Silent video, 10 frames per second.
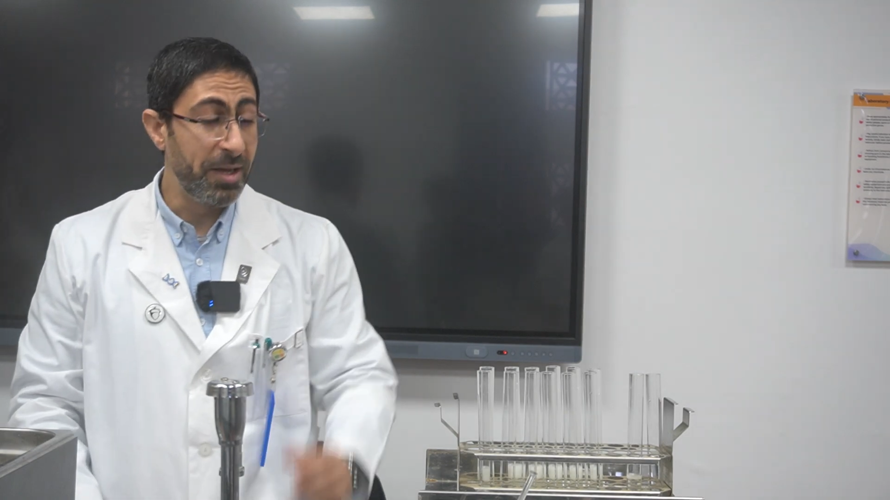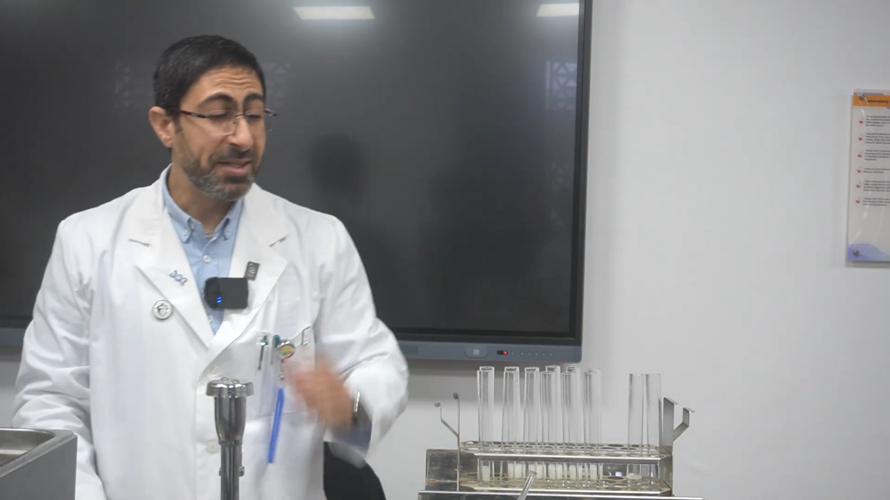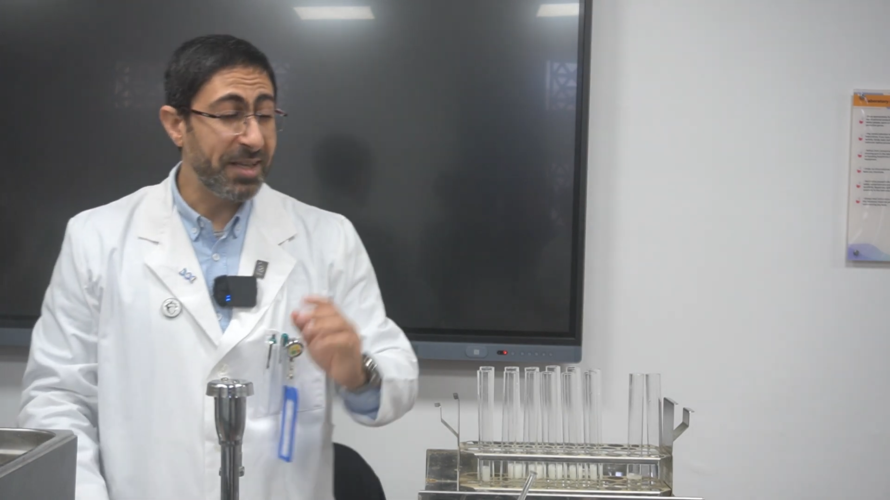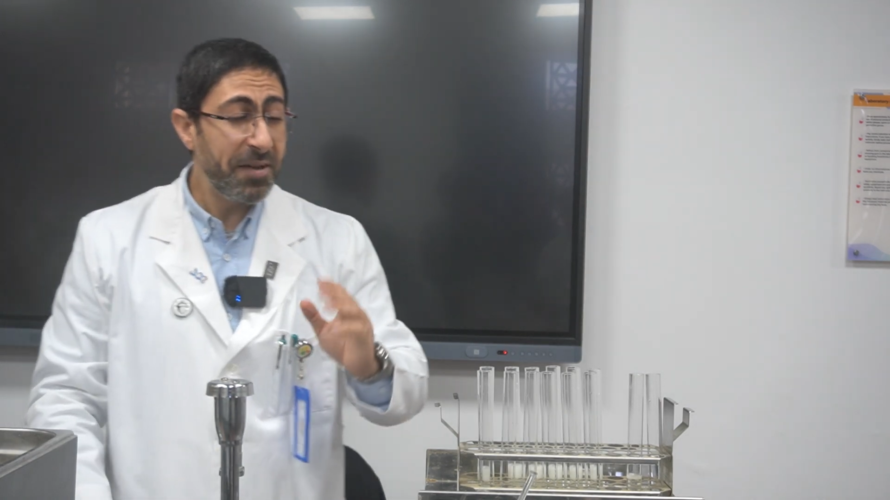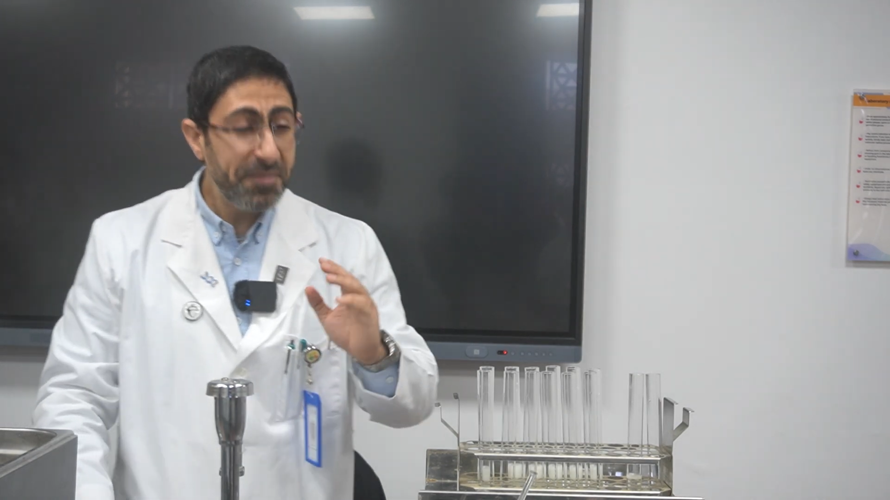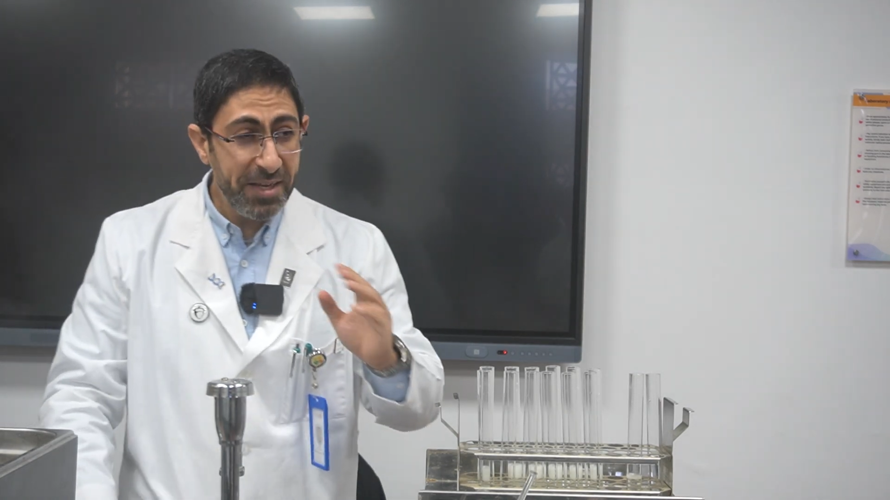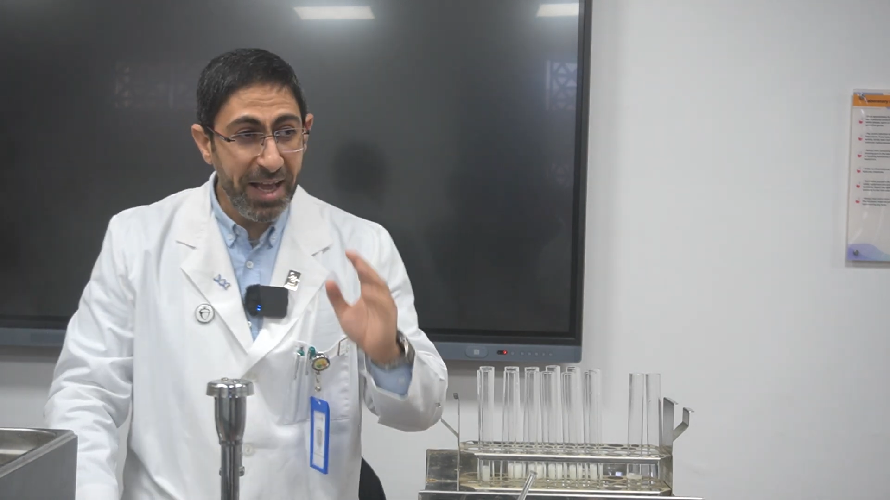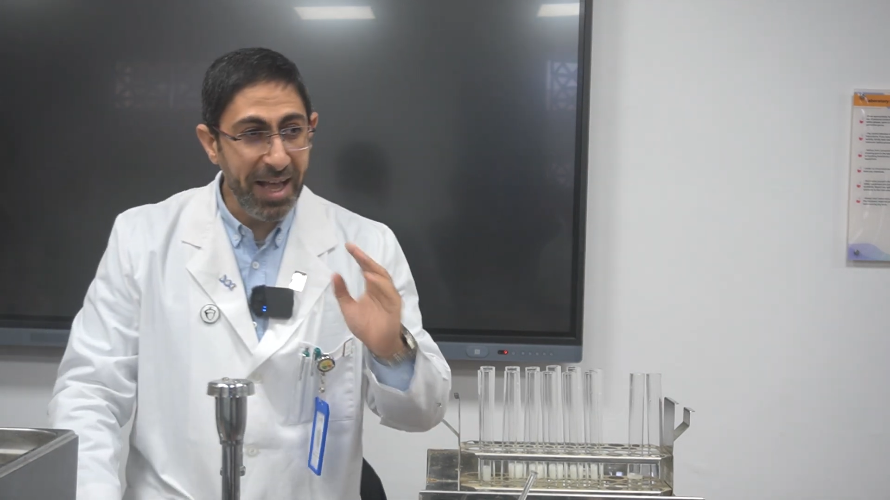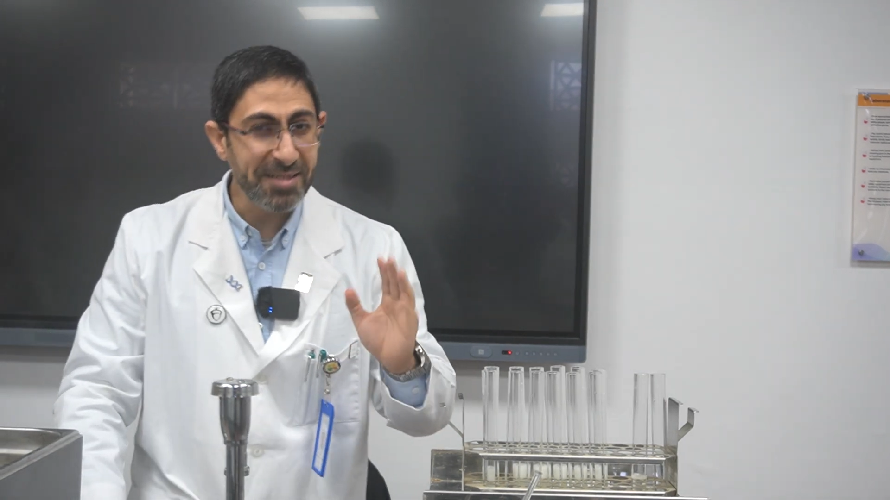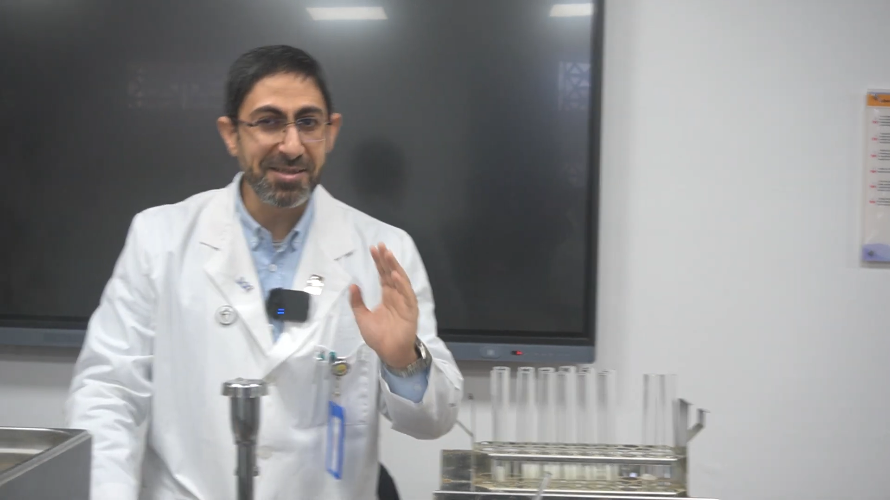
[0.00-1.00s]
Safety
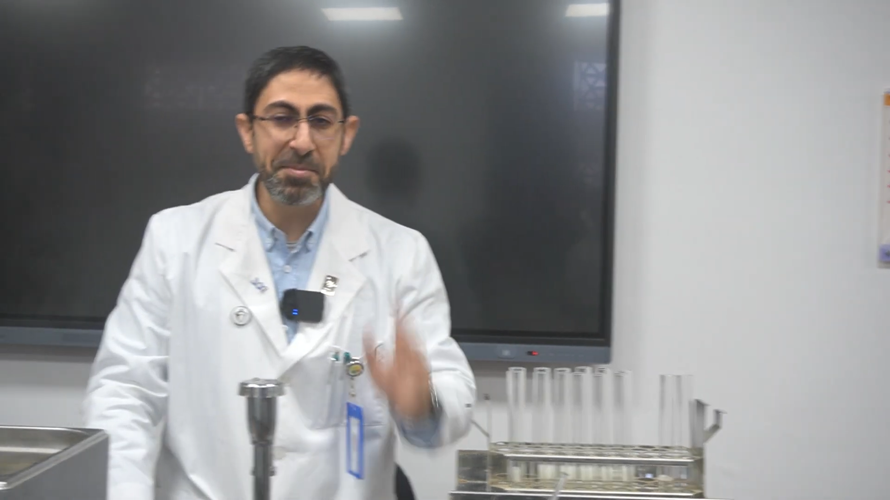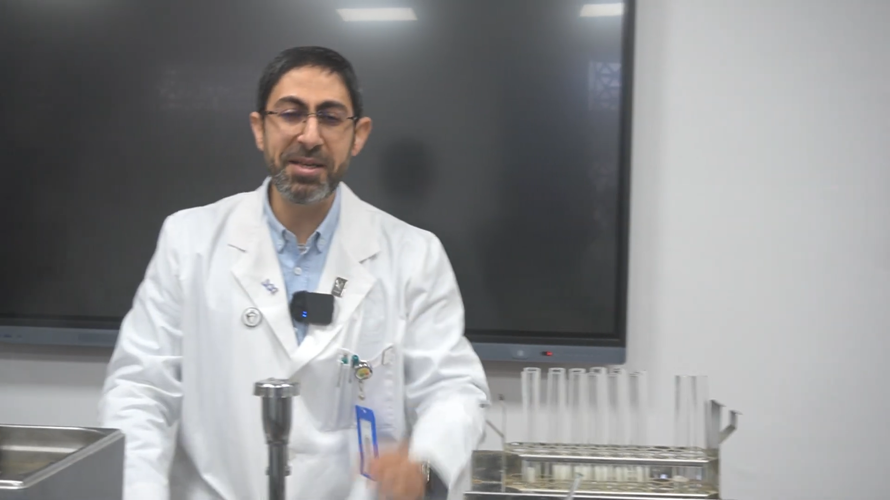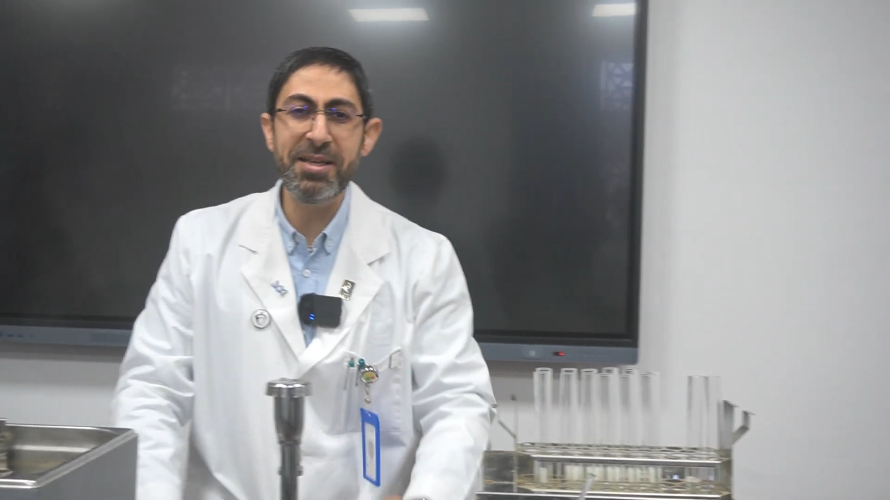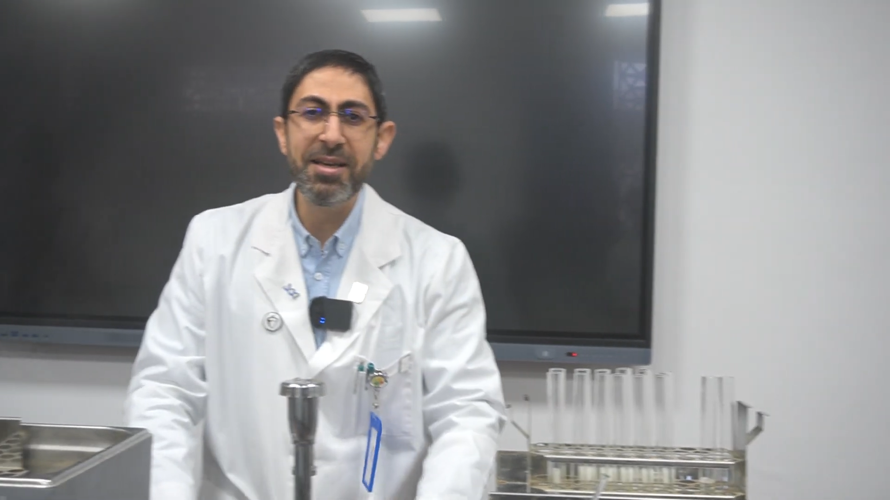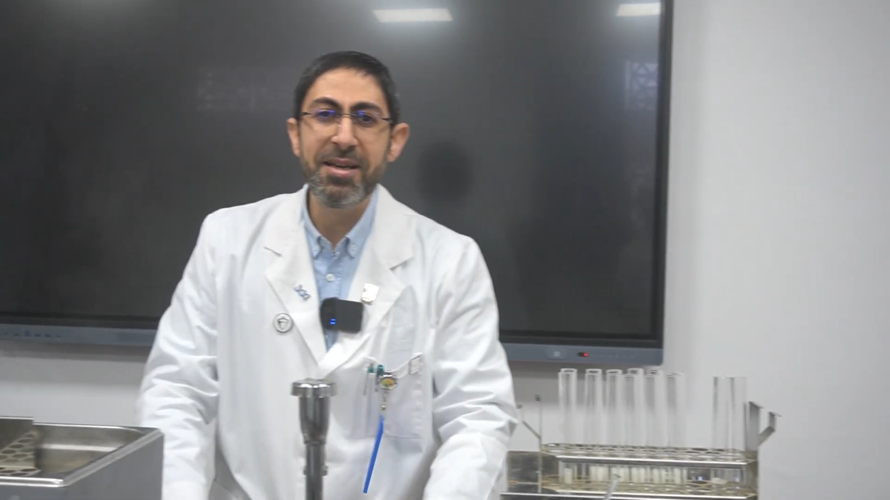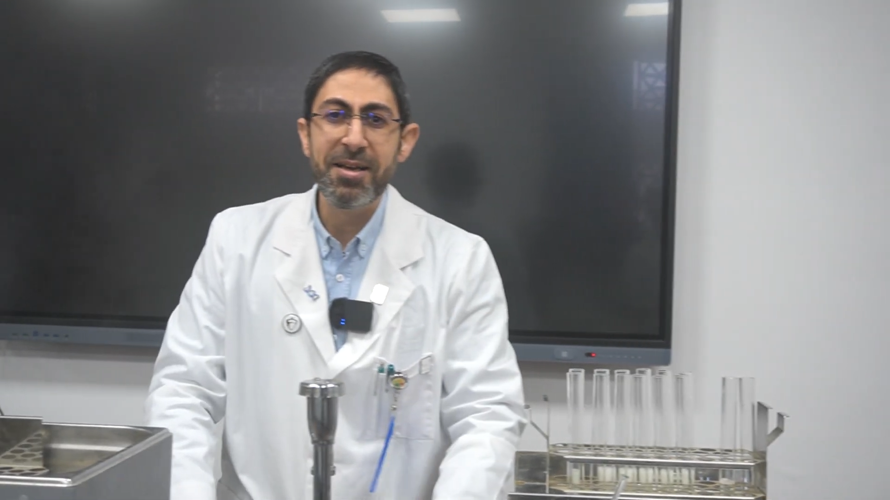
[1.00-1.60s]
has to be